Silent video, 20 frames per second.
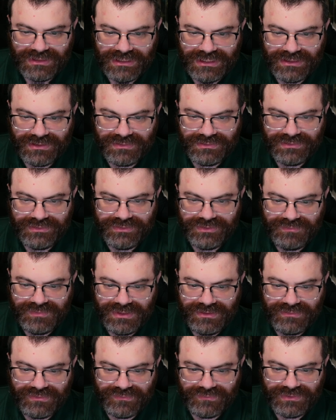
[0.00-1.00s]
It could
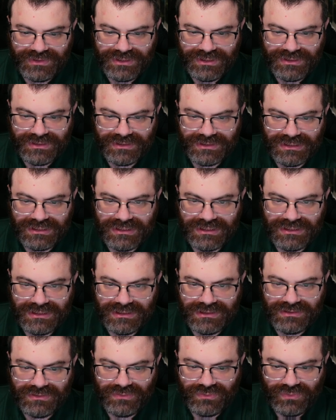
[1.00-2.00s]
be three
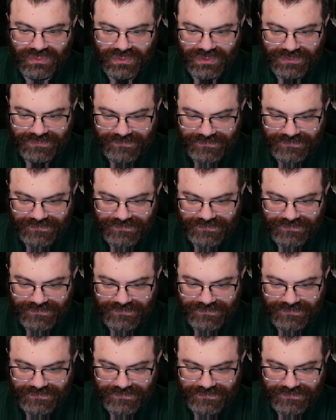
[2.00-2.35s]
or